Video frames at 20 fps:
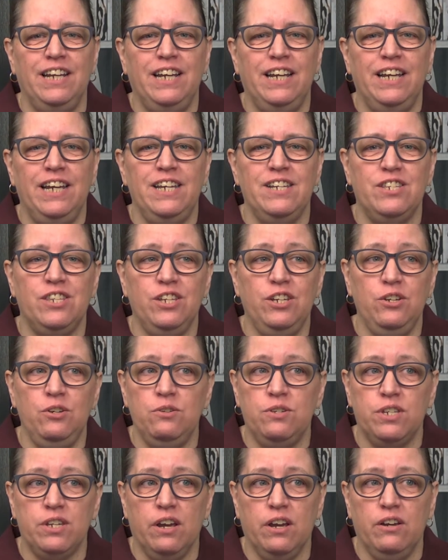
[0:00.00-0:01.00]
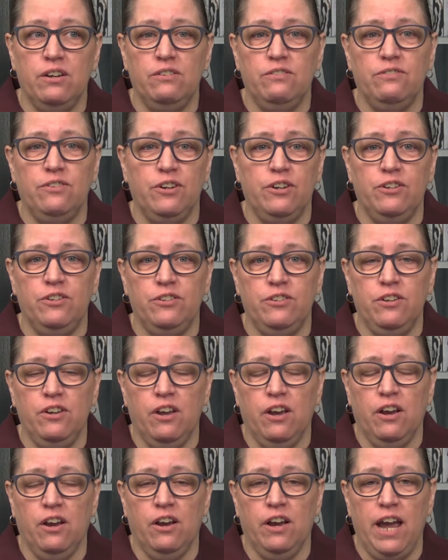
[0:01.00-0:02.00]
is the use of
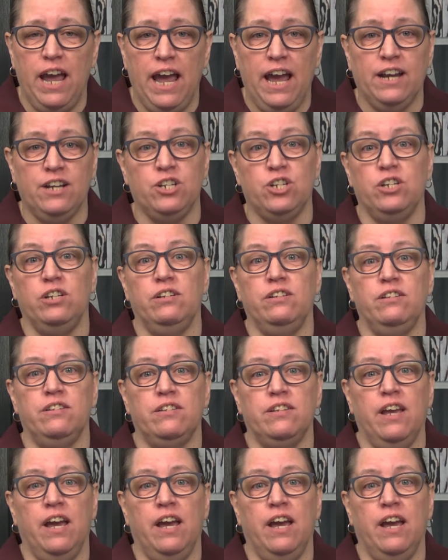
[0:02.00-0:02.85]
actions.